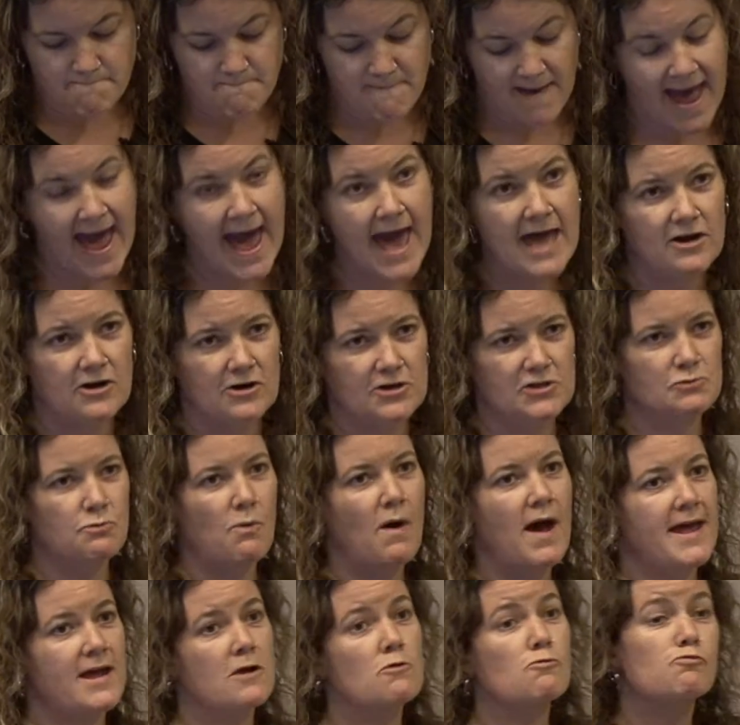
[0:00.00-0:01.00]
matters,
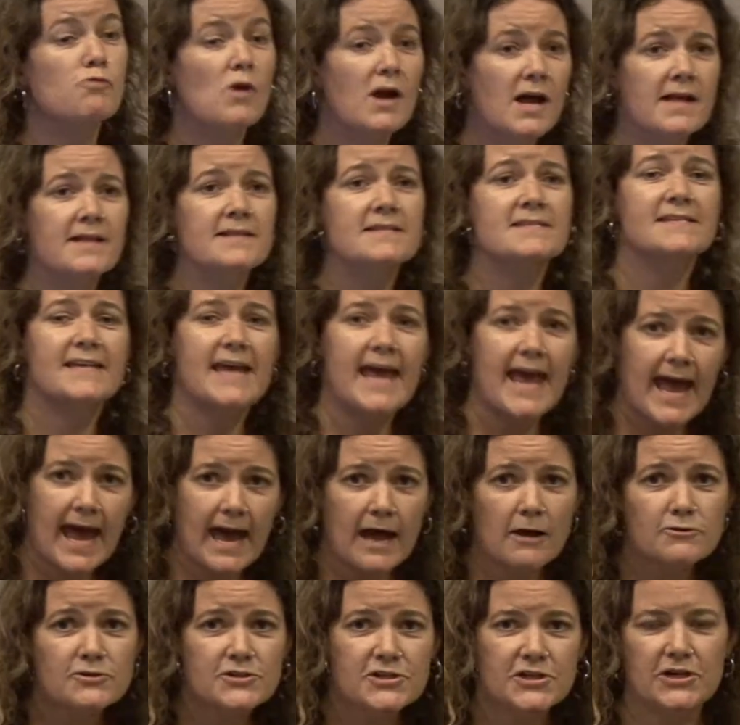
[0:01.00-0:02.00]
why it runs
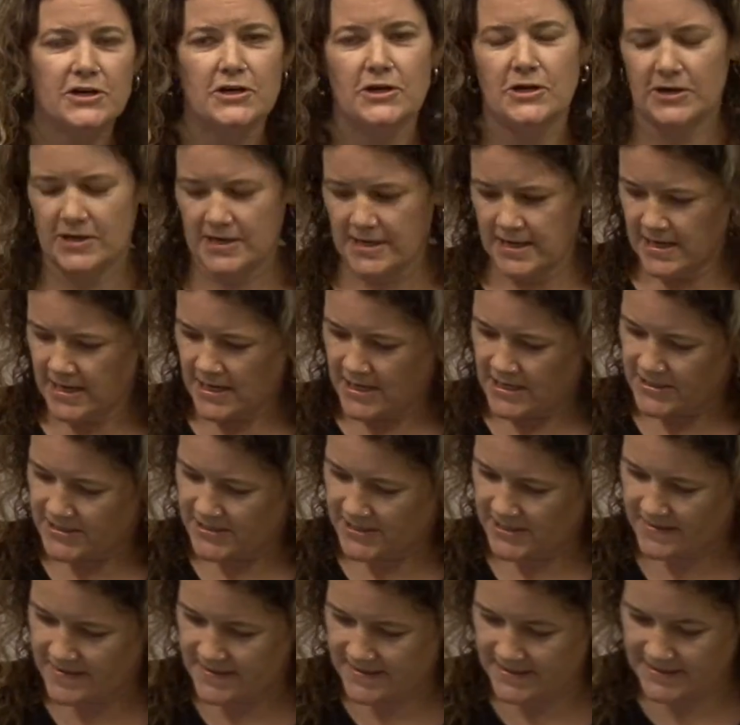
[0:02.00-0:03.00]
counter
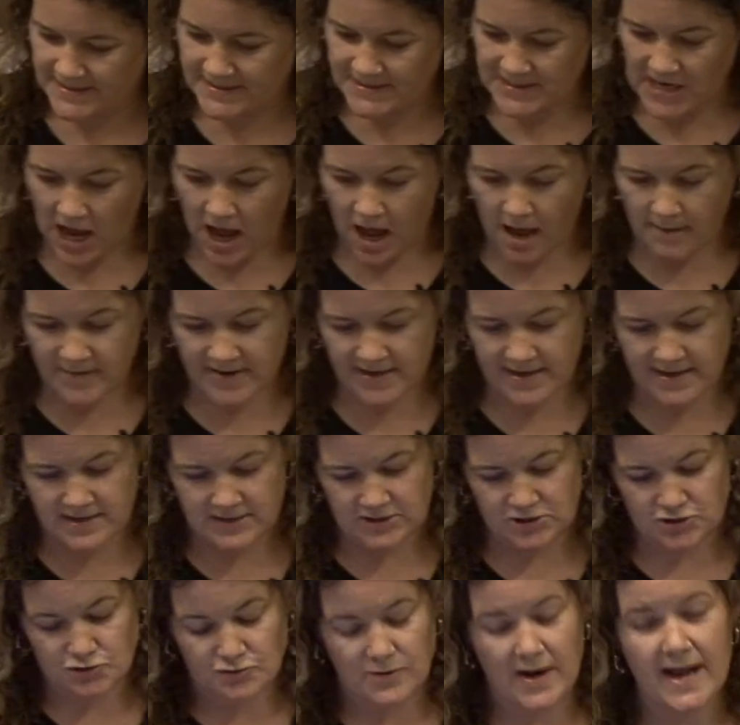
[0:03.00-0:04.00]
to this
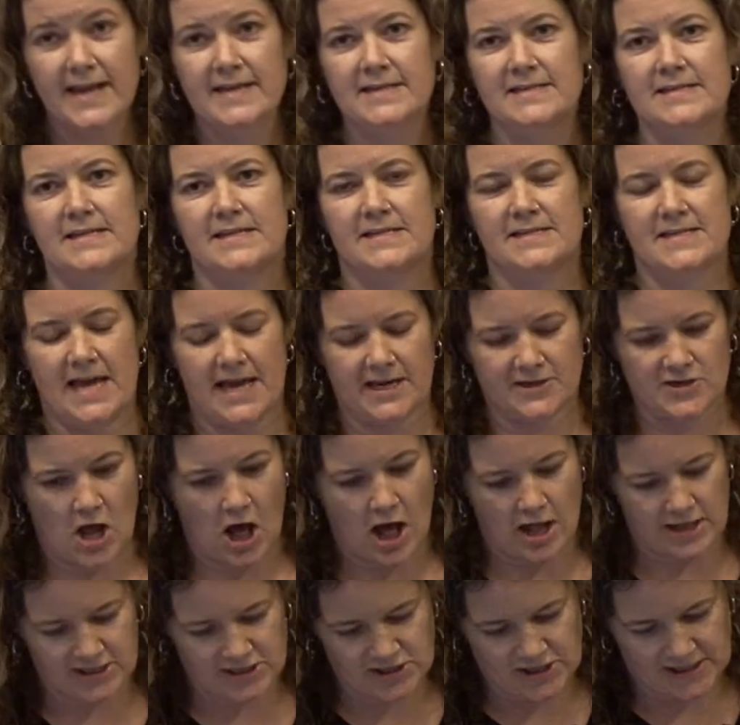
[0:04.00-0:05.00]
dominant trend in
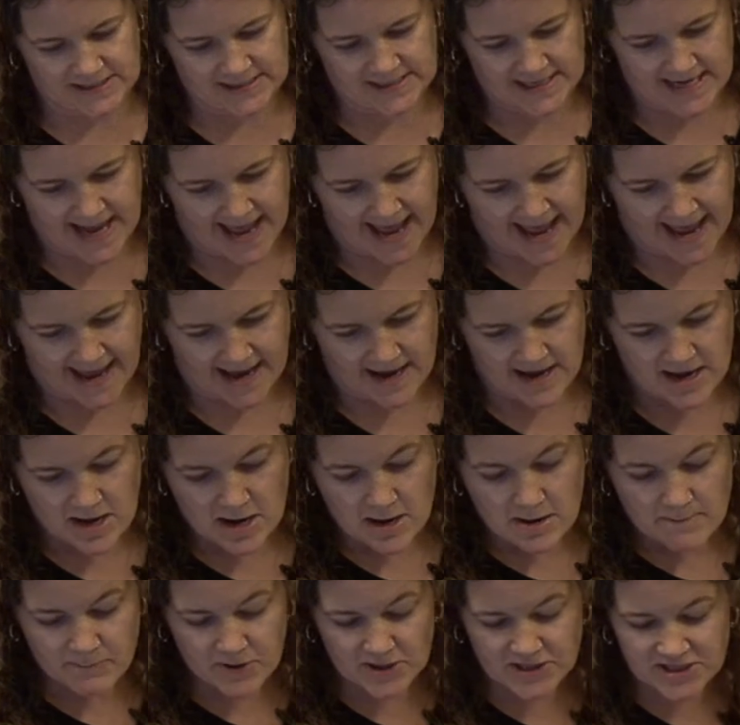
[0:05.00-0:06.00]
technology today,
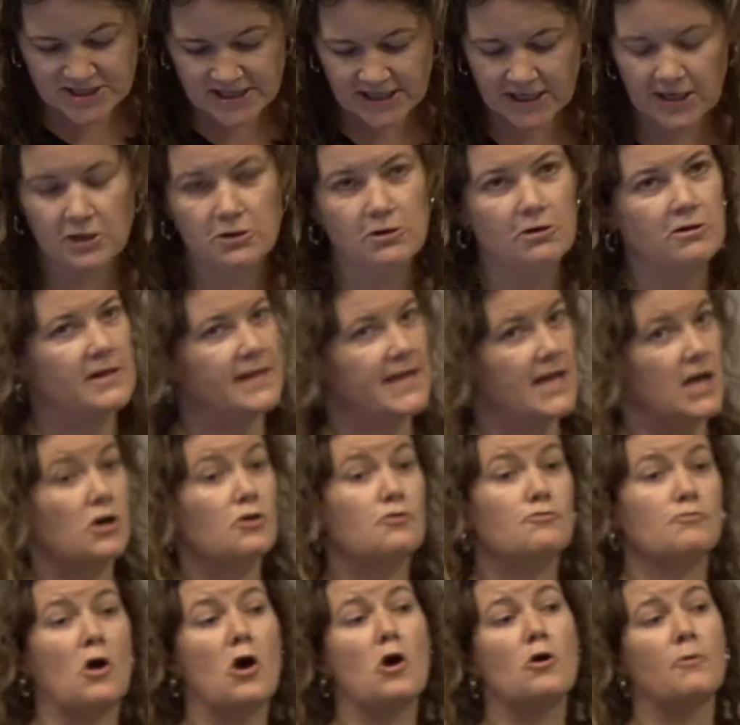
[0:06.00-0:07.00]
particularly a
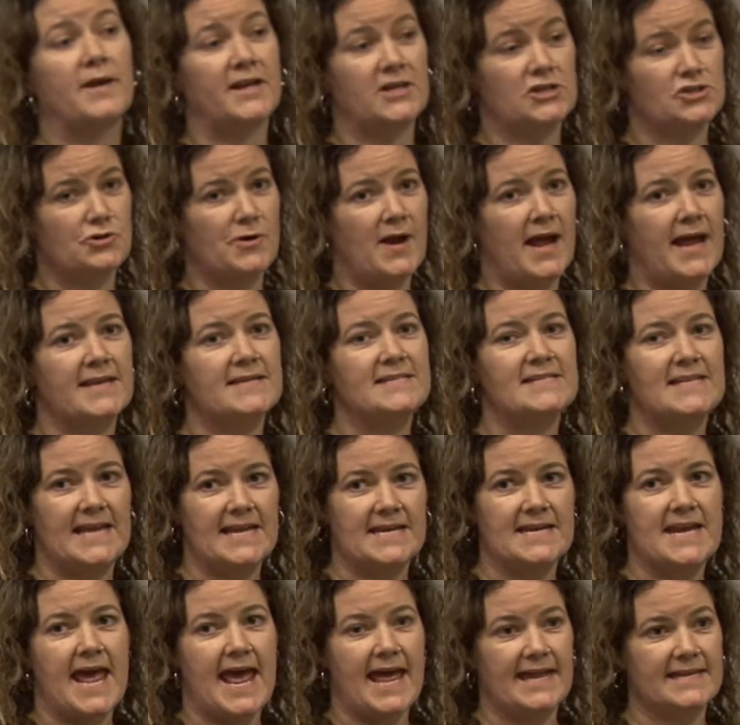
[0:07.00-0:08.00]
growing trend
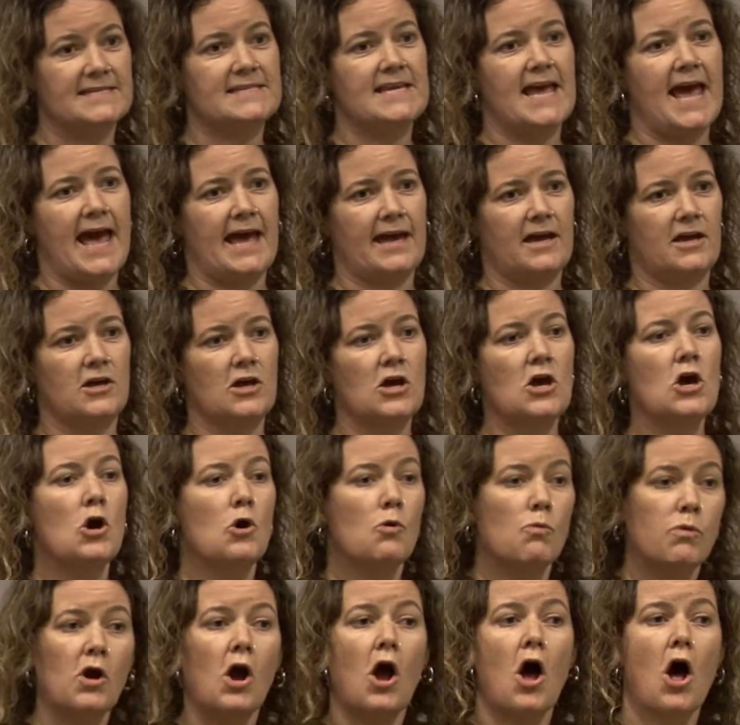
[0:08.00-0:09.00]
in ed tech,
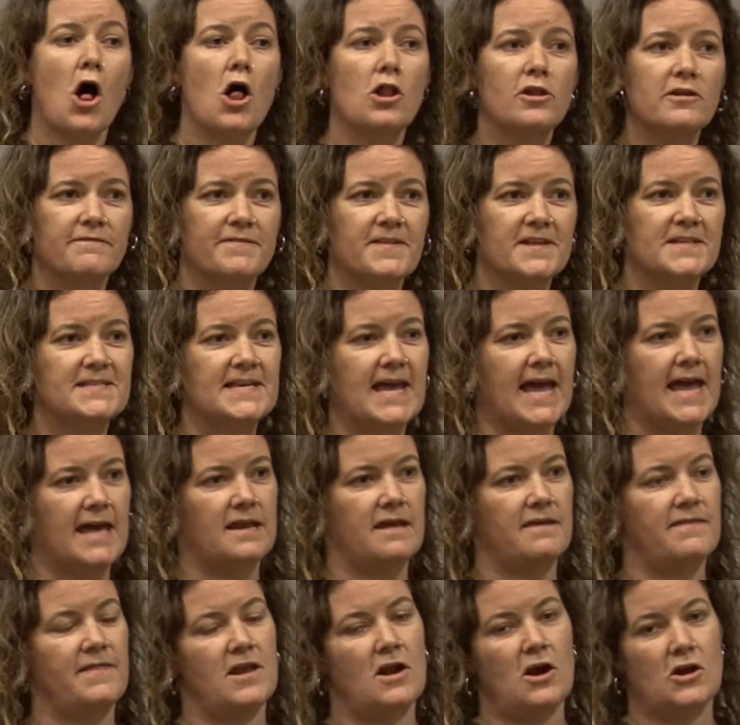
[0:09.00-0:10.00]
where all of the
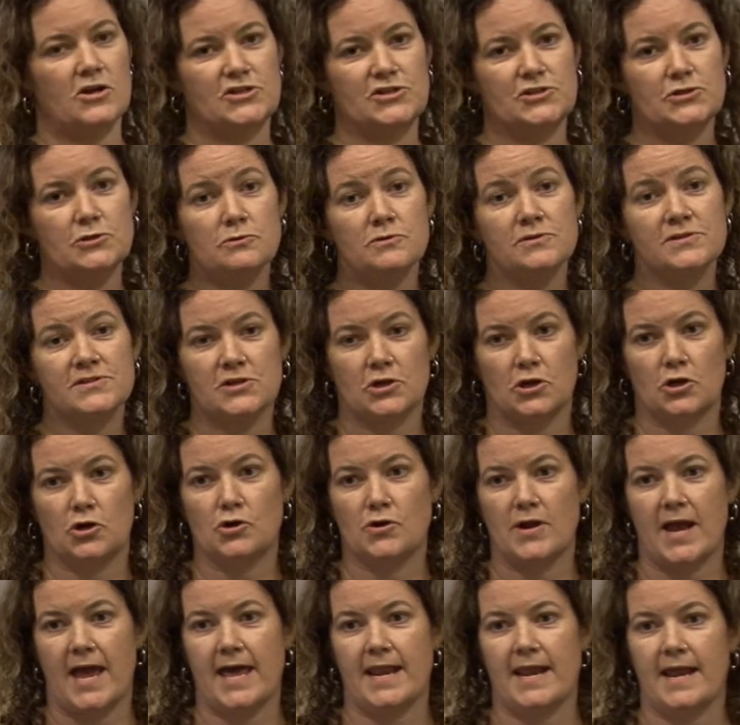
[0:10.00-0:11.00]
data that our students are
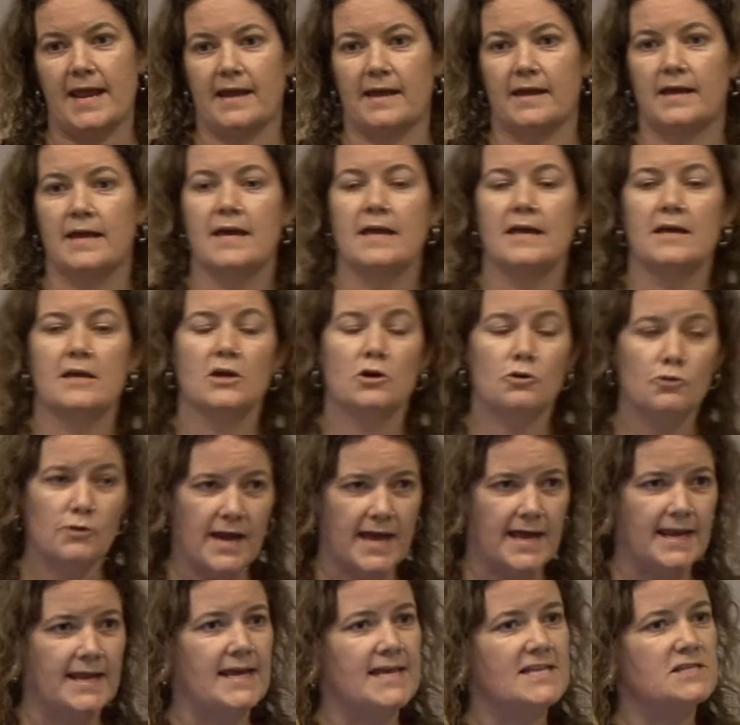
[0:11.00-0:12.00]

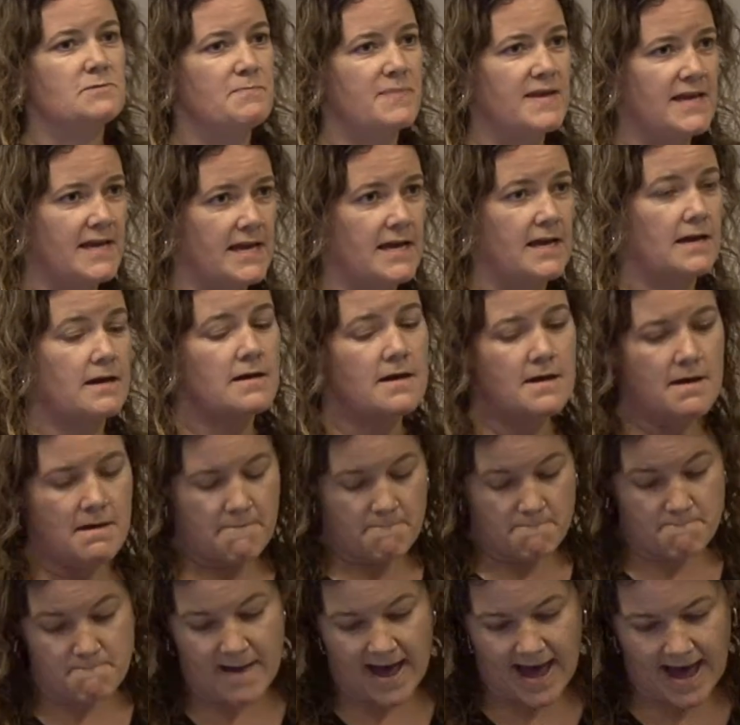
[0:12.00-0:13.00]
creating is being
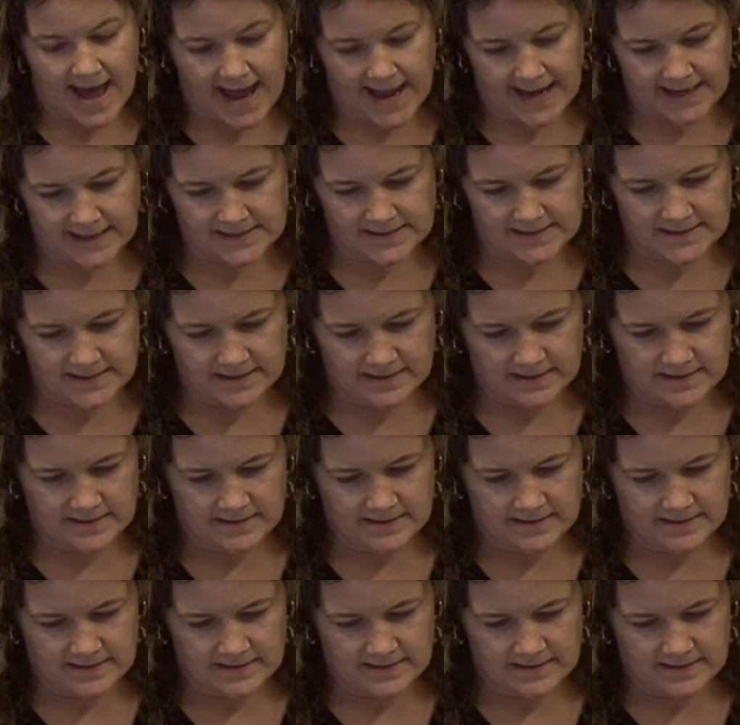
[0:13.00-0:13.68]
mined